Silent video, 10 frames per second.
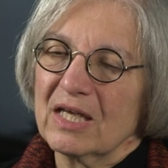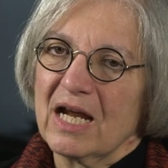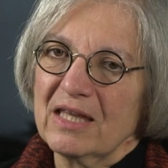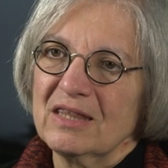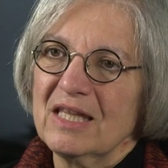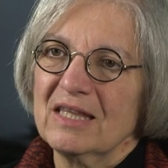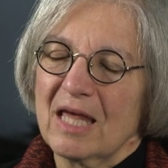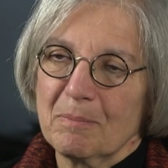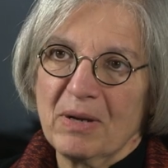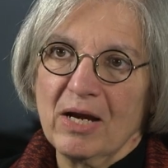And I think
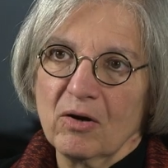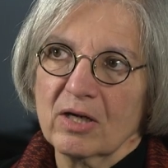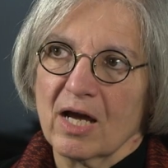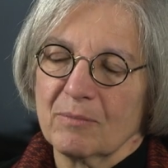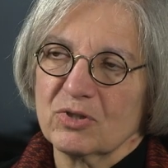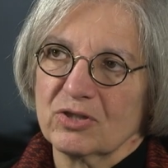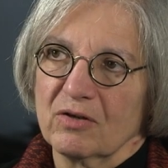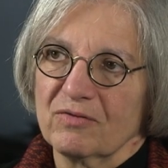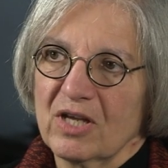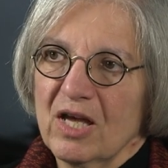that paradigm
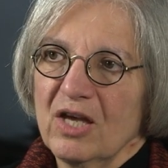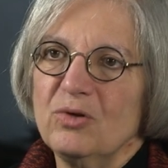shift